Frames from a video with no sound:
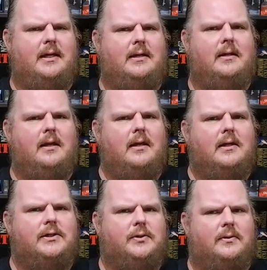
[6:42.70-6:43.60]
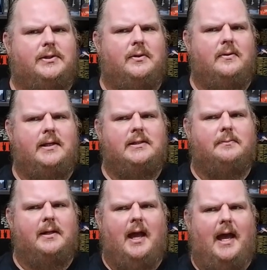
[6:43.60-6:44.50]
King short stories,
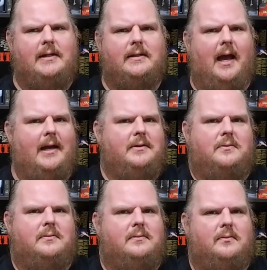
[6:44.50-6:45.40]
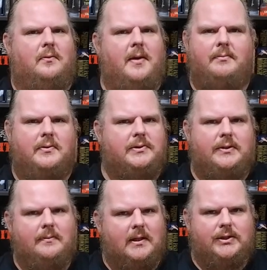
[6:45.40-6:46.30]
but I don't remember
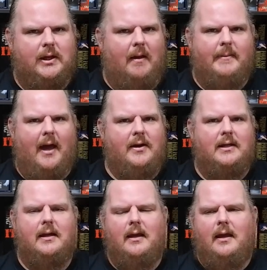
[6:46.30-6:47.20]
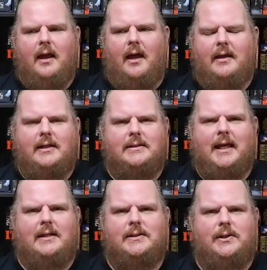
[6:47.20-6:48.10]
too much about it. He just
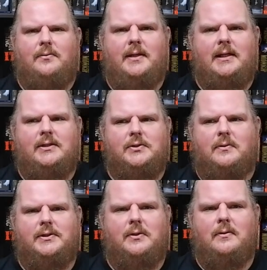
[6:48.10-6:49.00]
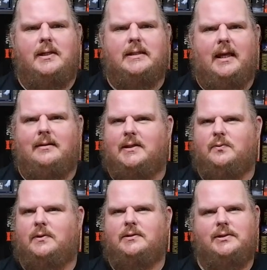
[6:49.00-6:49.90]
has so many short stories, and
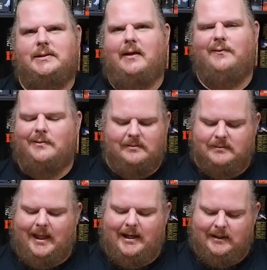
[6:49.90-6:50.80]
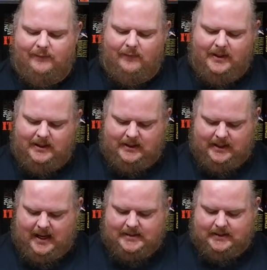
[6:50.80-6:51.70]
this one just never landed for me, and
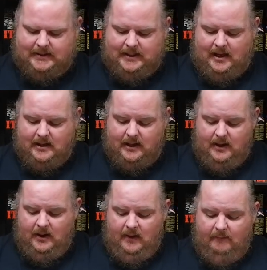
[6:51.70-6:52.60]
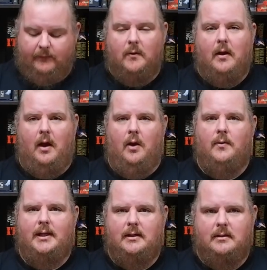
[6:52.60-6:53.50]
it hasn't stuck. For
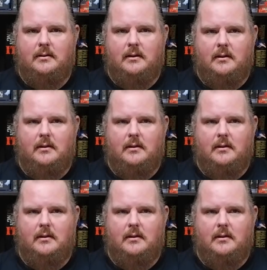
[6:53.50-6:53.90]
Owen,